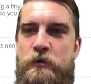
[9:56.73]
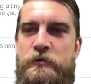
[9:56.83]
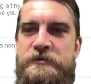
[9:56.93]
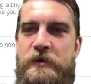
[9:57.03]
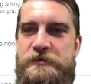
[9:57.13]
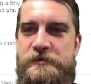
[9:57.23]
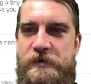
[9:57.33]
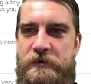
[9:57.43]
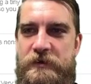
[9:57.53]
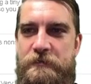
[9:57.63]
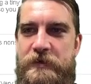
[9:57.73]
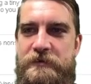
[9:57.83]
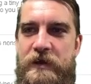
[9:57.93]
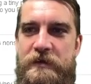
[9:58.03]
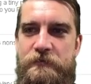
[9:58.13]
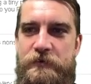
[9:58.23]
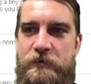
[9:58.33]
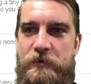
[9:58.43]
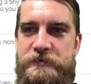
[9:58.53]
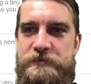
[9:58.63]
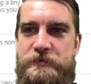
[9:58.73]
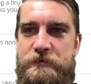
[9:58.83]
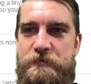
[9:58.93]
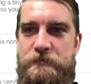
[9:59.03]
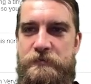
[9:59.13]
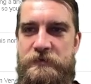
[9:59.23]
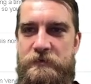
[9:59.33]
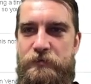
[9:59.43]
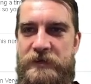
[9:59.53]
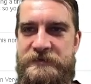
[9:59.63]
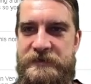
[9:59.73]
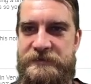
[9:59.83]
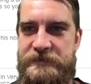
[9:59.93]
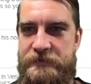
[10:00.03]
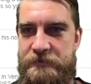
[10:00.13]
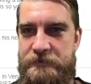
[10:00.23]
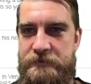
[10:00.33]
who's also talking about that in regards to presidency.